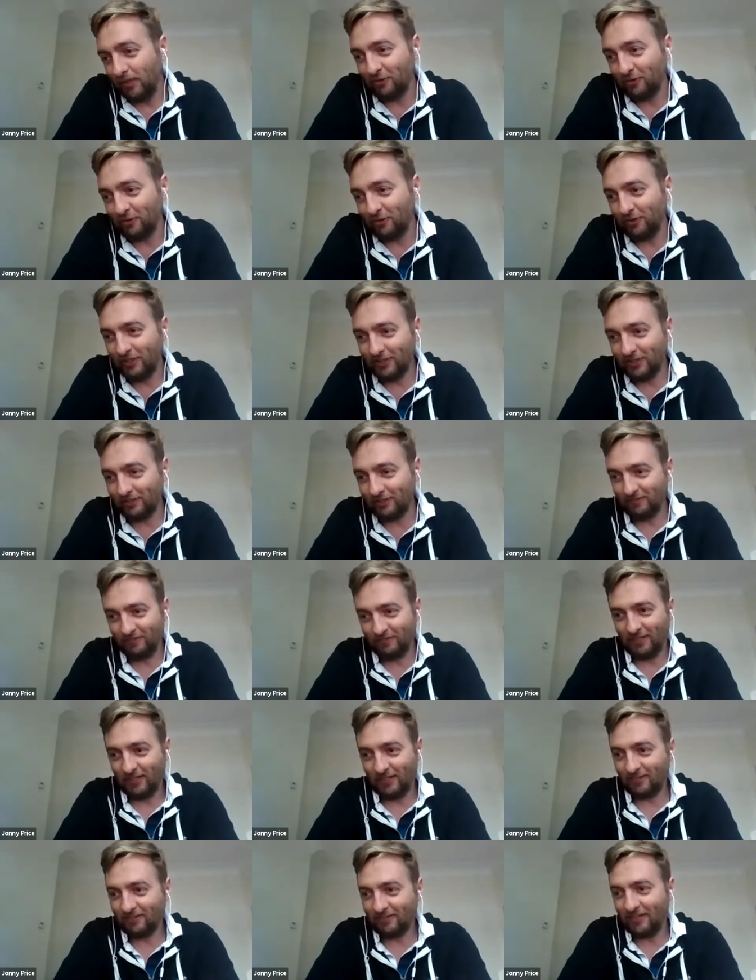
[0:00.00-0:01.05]
partly
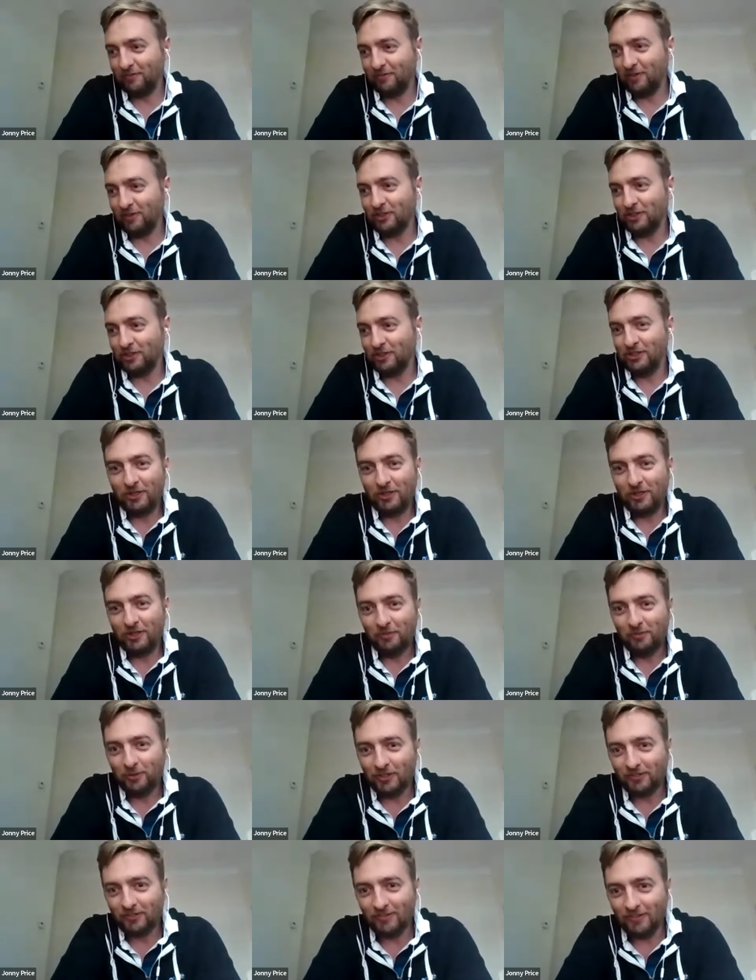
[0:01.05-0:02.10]
honestly because that's kind of a
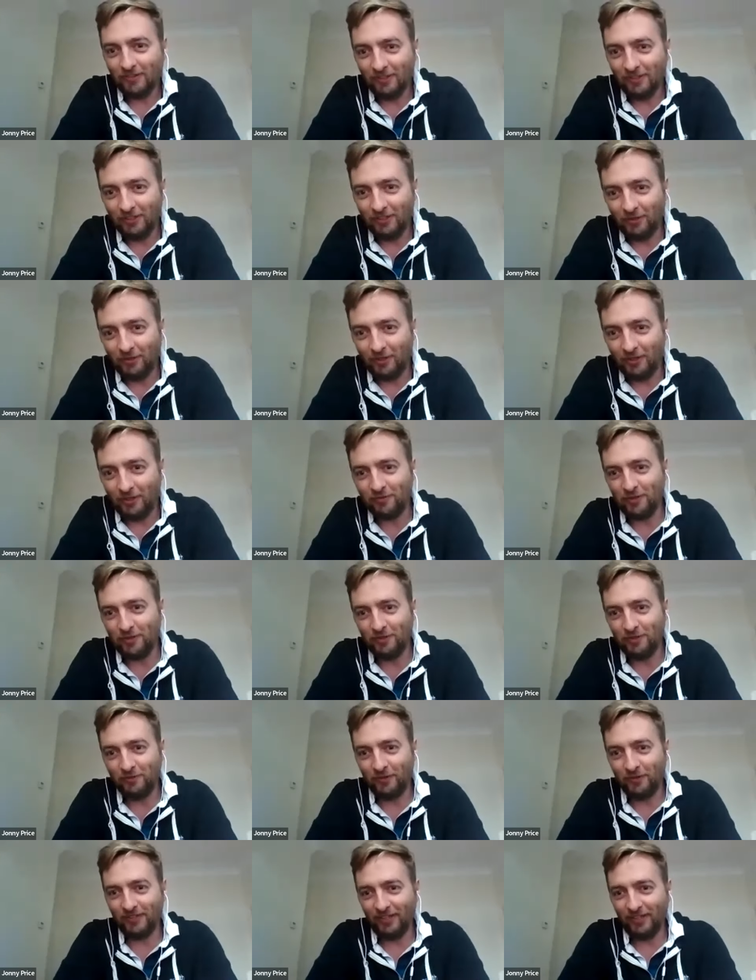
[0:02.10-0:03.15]
good noble thing to
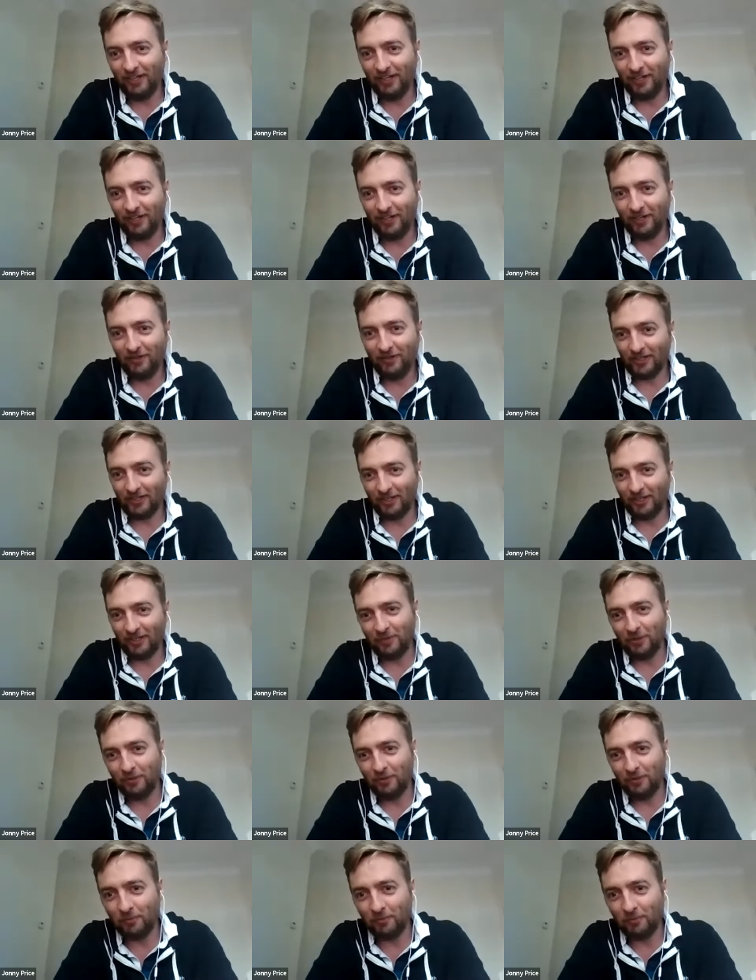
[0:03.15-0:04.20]
do and if you you
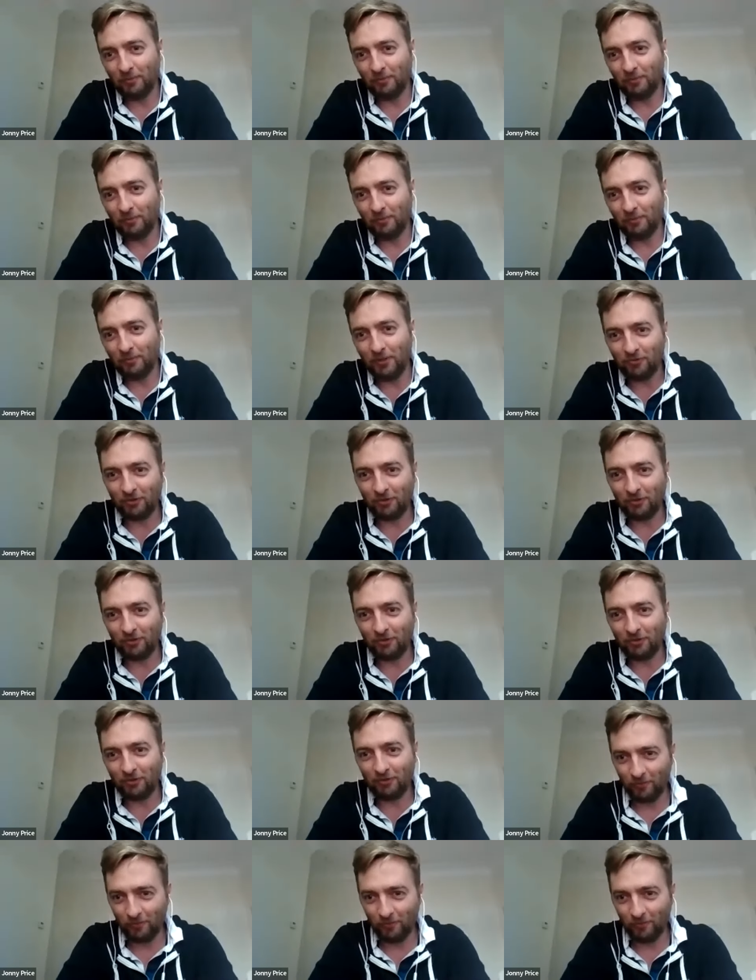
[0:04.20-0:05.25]
know are going to build a big
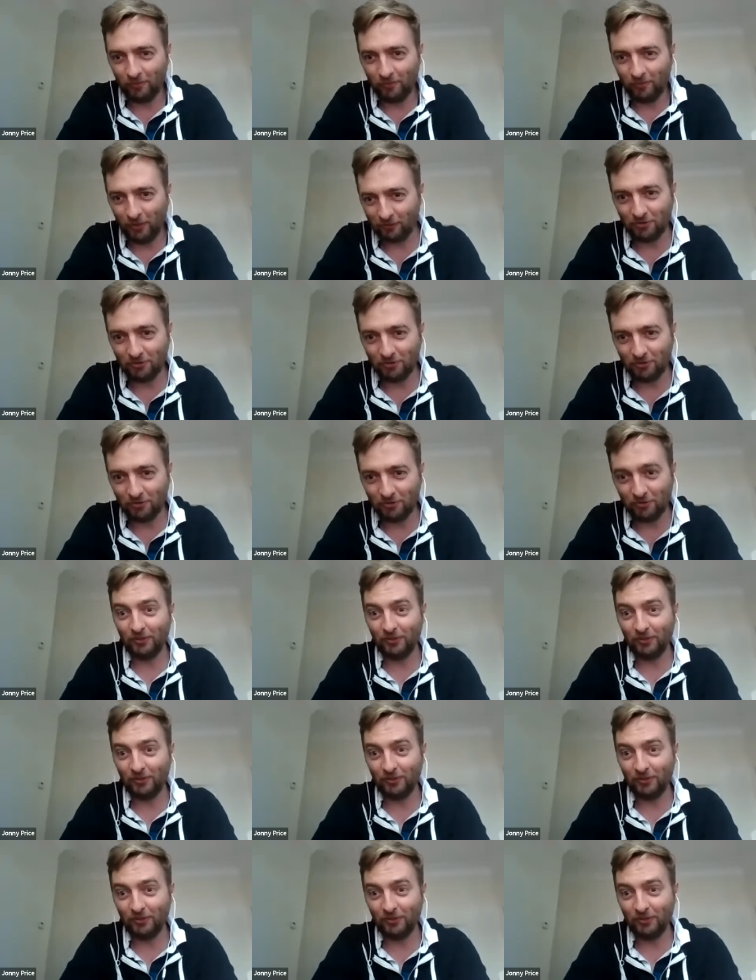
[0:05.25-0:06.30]
business and create wealth for a
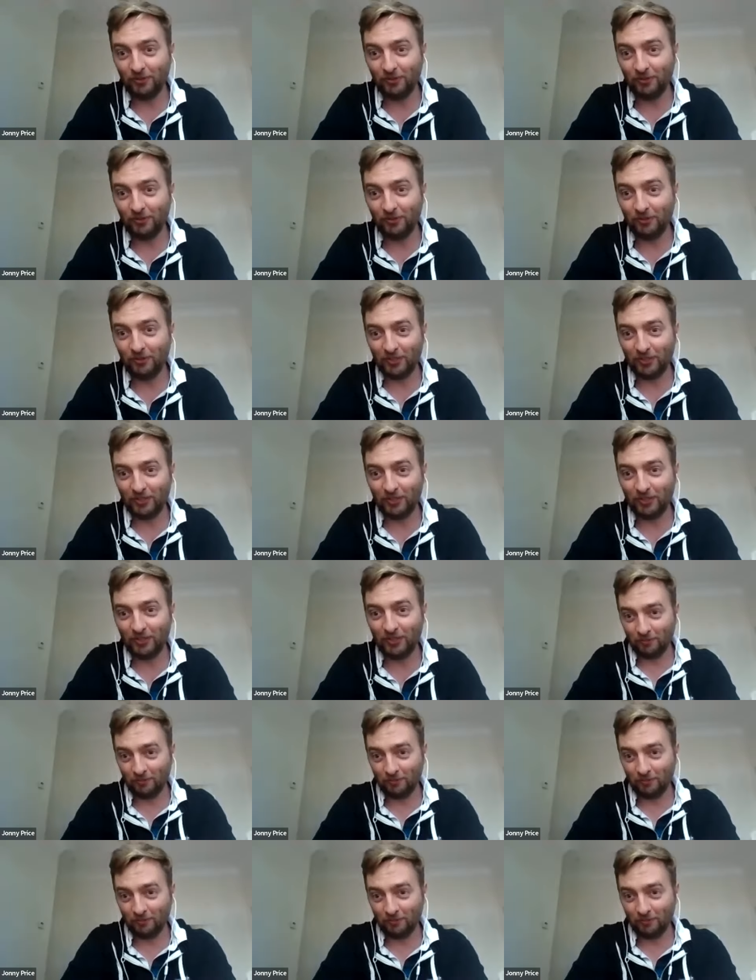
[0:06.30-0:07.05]
bunch of people like